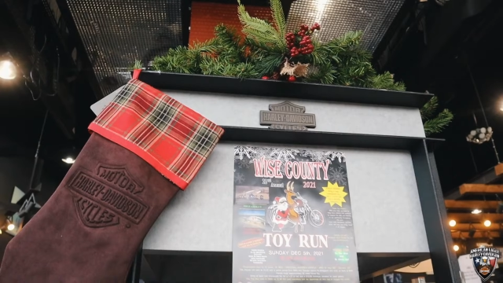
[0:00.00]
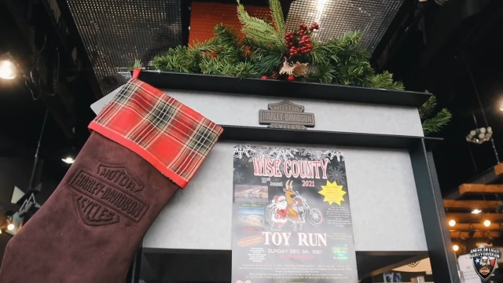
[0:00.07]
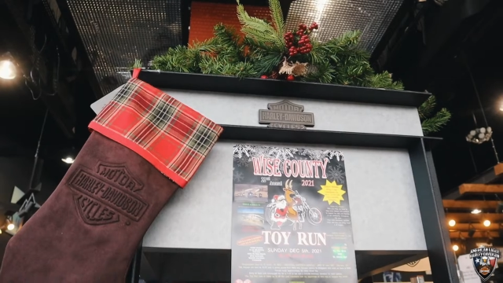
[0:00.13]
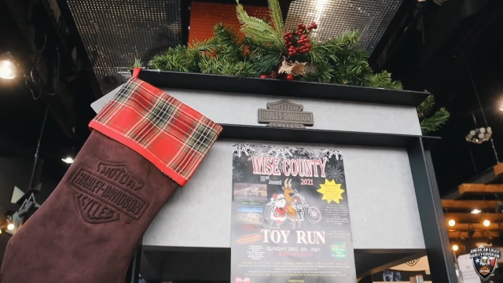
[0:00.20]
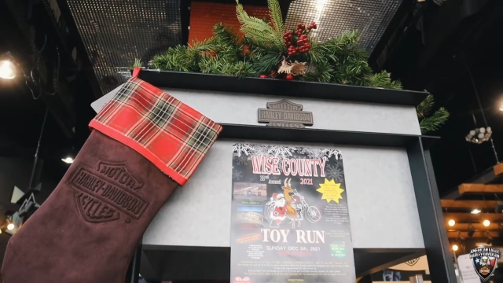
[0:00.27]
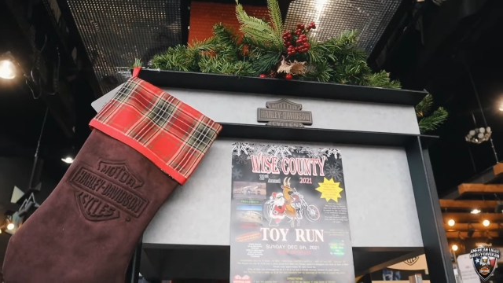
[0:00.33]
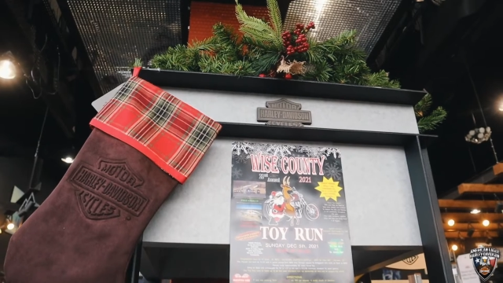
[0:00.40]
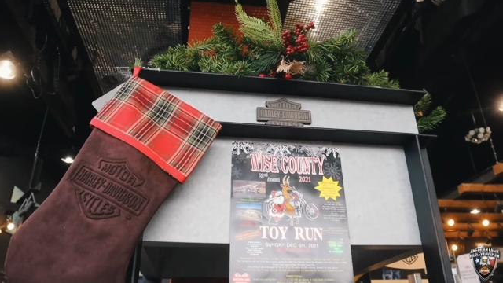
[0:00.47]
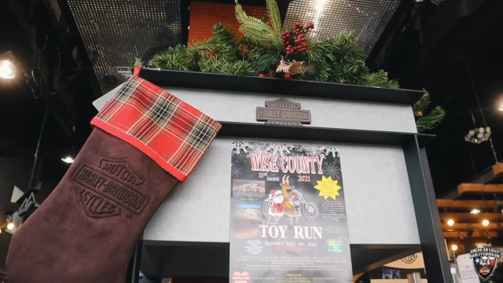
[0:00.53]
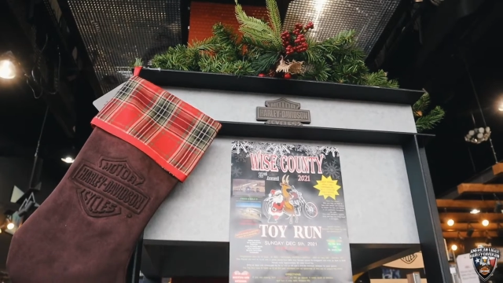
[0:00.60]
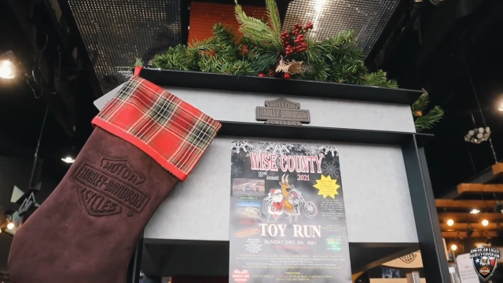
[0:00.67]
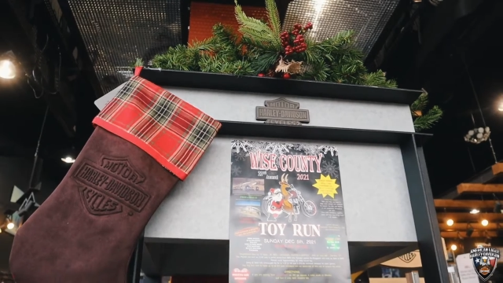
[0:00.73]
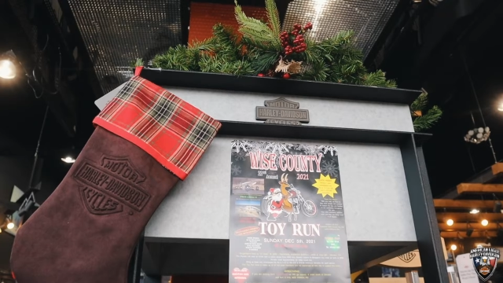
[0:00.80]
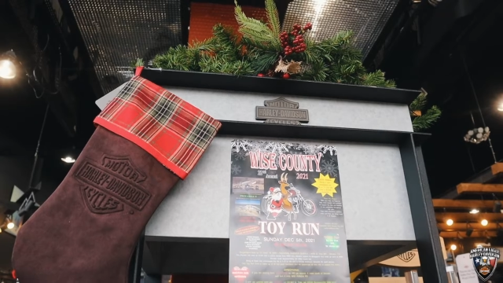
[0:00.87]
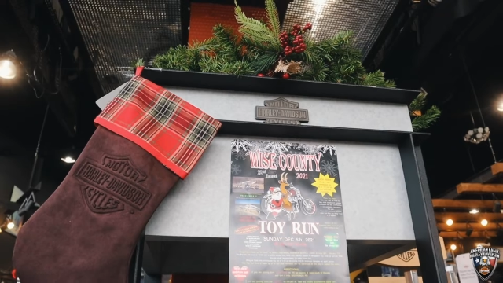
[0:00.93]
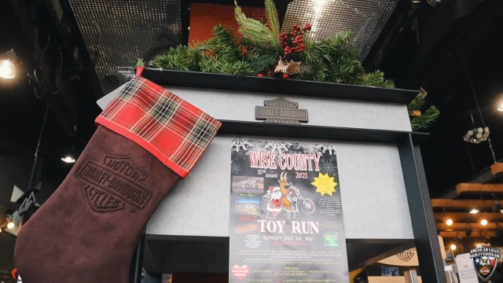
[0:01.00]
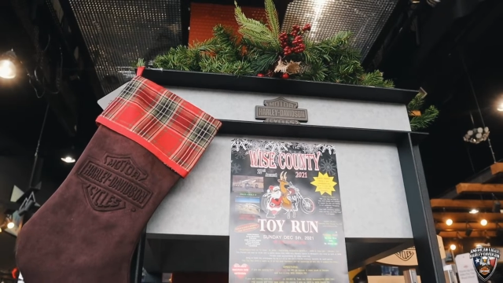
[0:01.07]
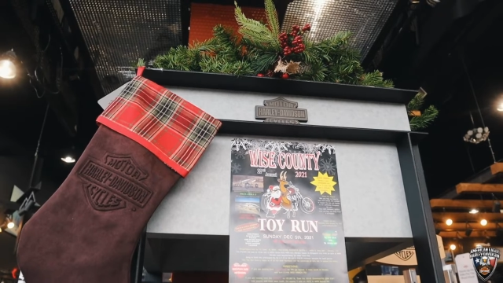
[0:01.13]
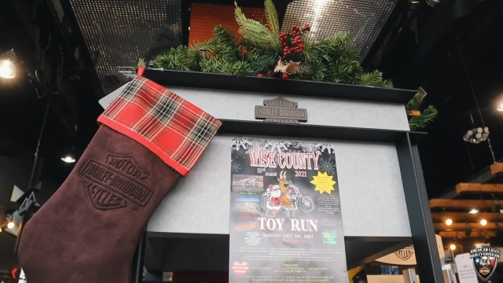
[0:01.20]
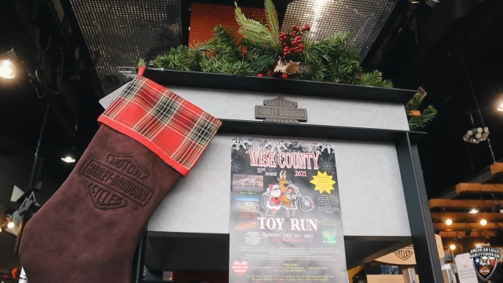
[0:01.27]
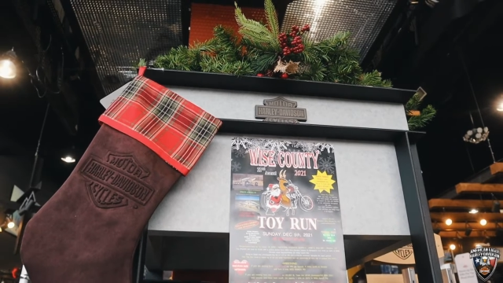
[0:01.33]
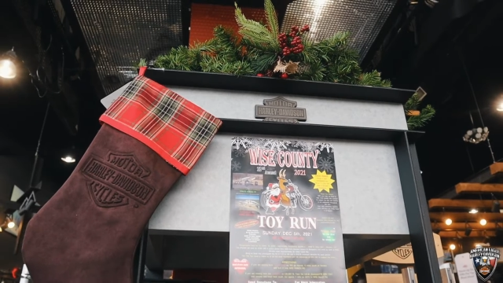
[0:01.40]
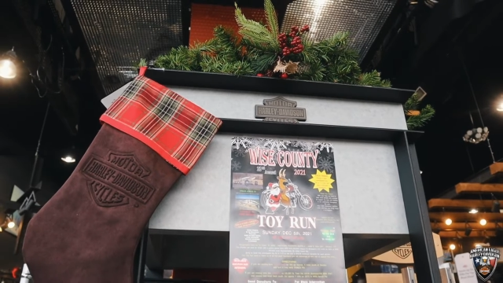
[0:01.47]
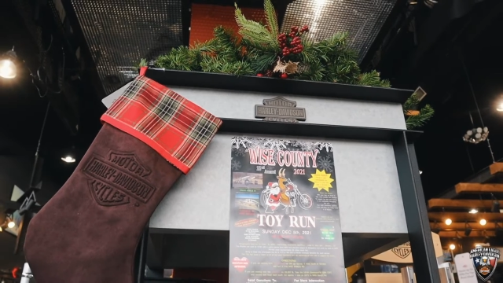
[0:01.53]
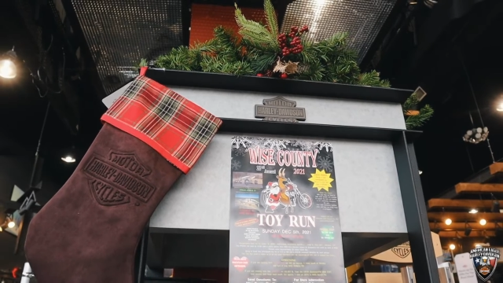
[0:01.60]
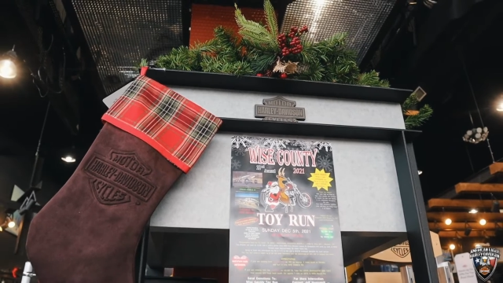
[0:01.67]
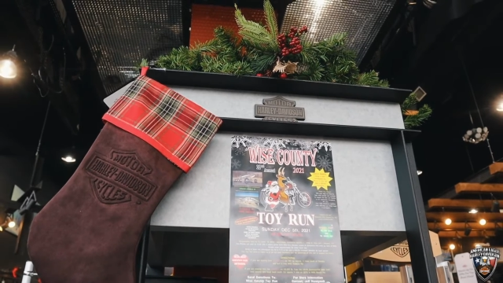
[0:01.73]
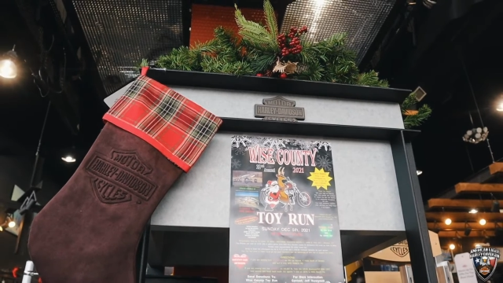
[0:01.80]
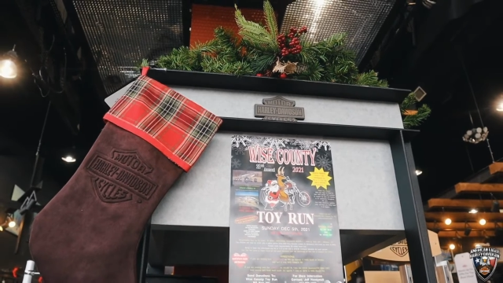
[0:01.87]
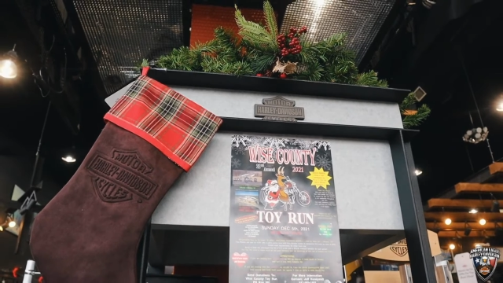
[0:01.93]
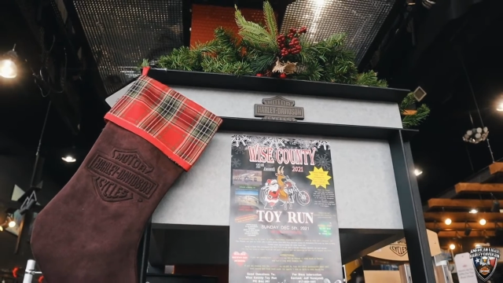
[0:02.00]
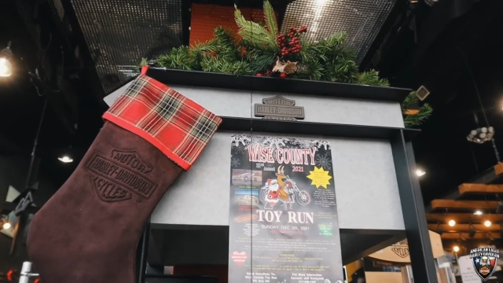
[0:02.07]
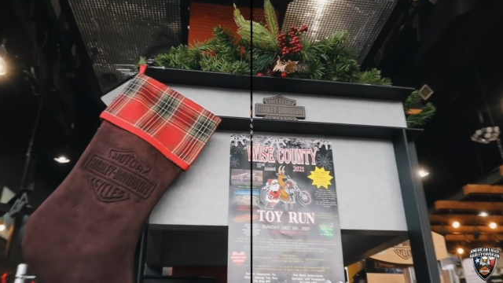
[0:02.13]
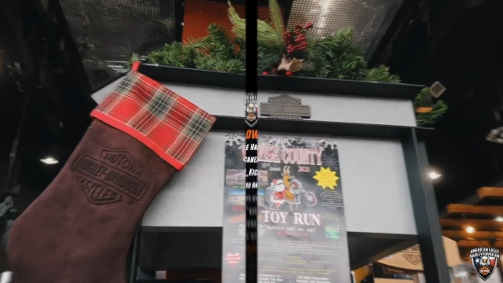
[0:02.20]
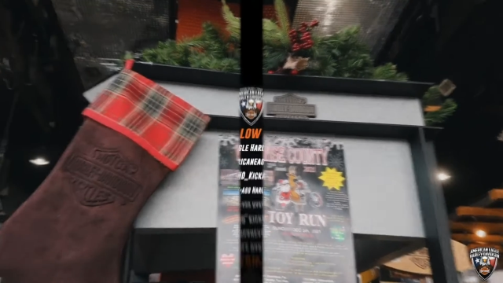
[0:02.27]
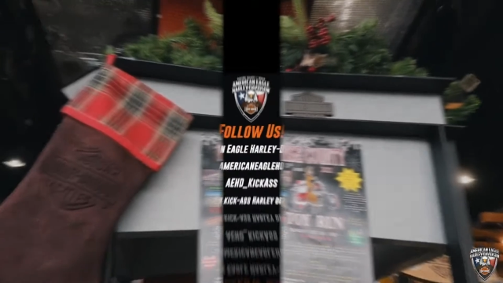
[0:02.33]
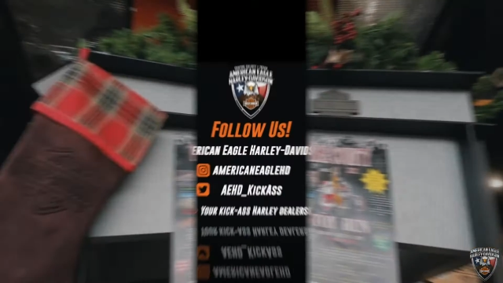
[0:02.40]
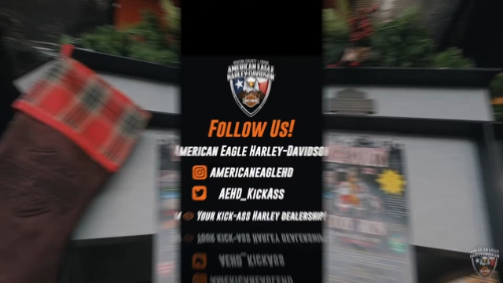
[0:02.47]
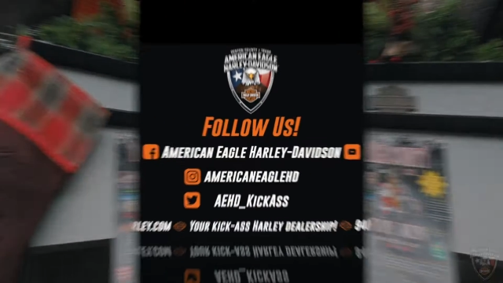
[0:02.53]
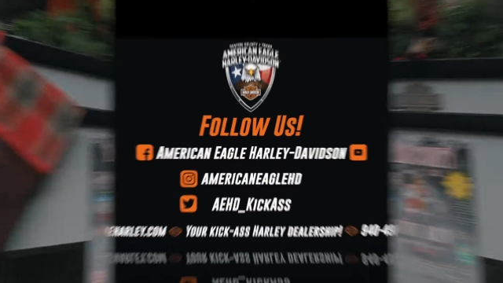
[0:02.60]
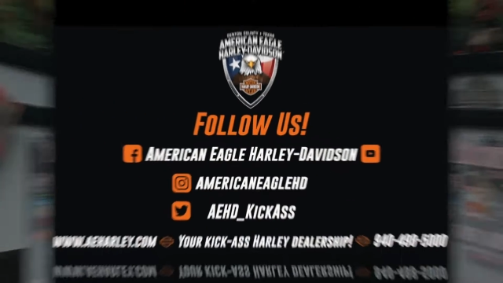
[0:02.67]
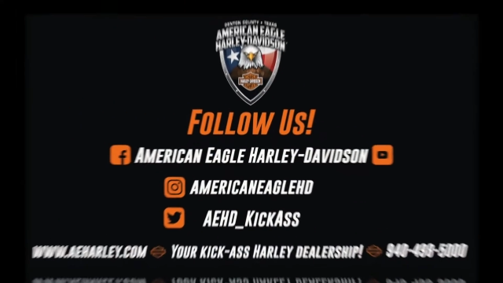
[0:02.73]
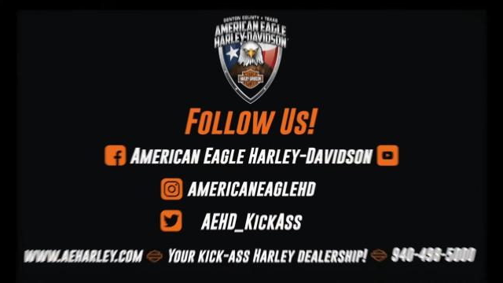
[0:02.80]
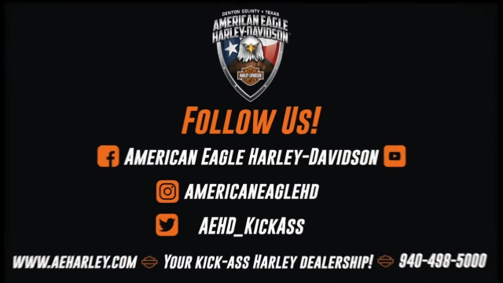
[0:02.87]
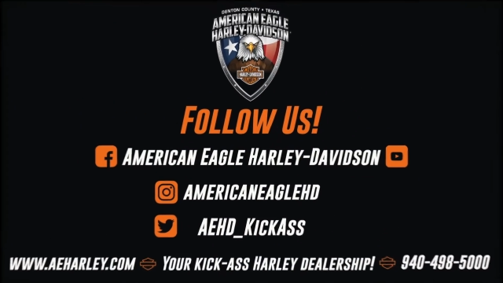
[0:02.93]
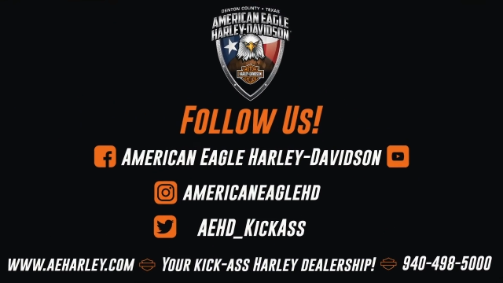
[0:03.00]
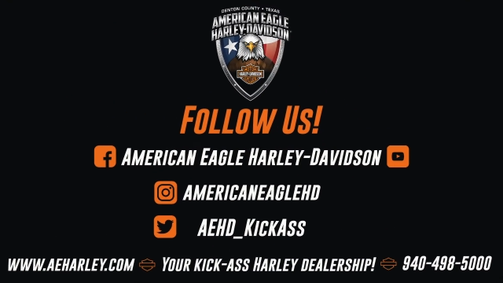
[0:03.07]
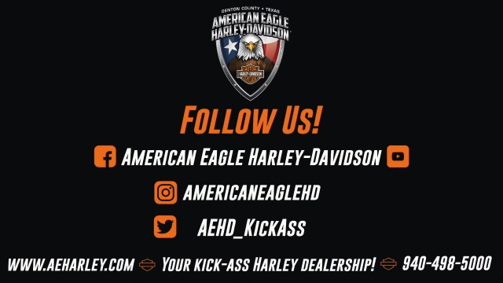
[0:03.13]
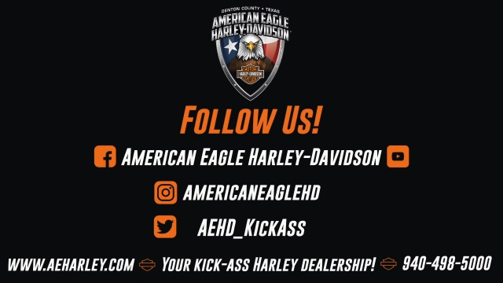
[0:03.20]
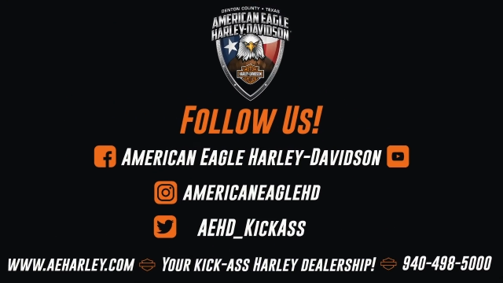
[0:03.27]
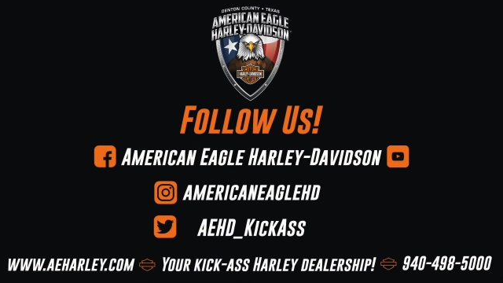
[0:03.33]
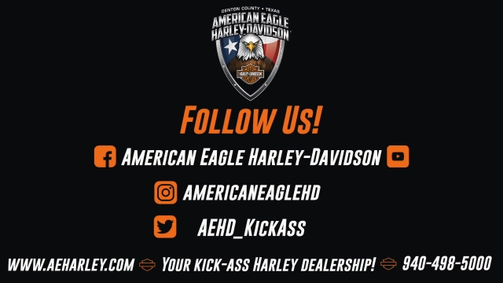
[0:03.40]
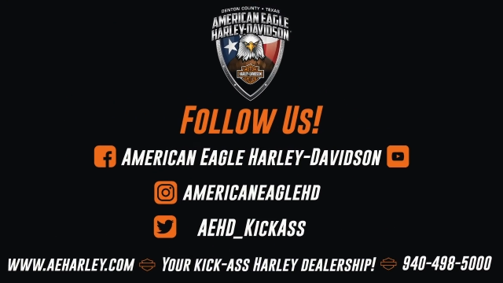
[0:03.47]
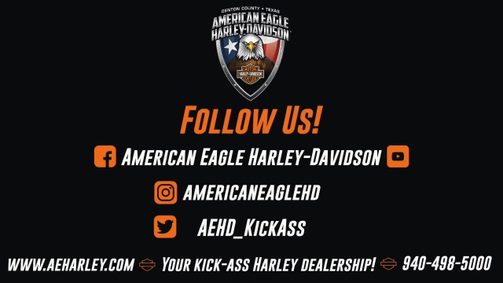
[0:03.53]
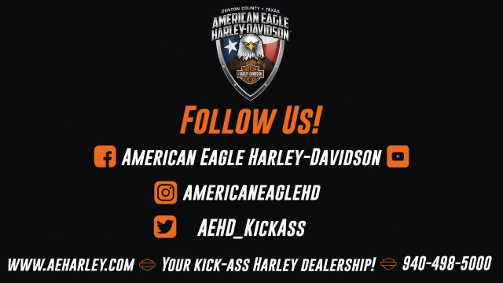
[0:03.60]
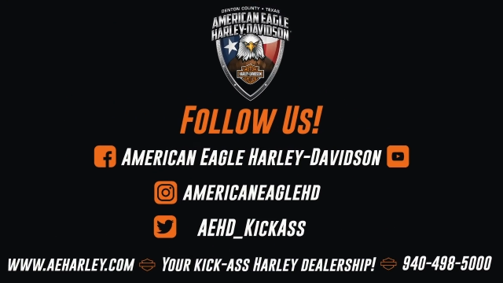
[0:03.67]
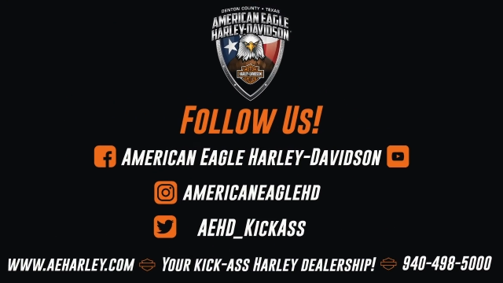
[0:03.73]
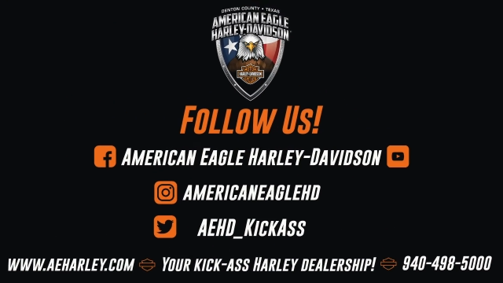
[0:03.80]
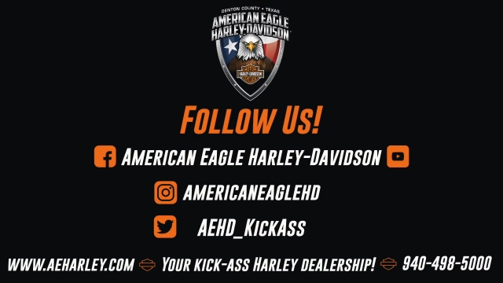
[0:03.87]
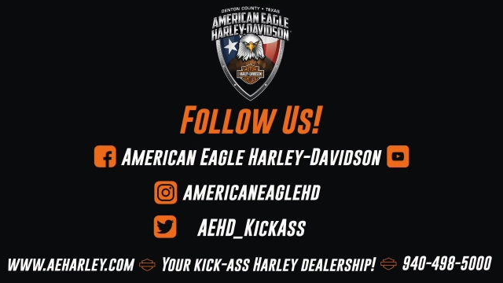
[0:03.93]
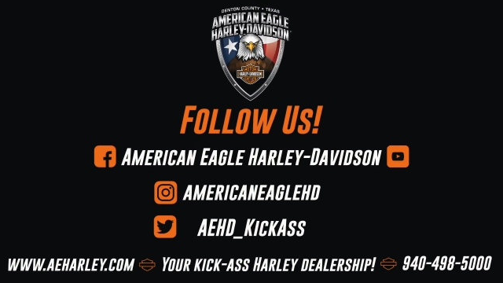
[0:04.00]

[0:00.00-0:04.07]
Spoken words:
No face is visible, so there are no lips to read.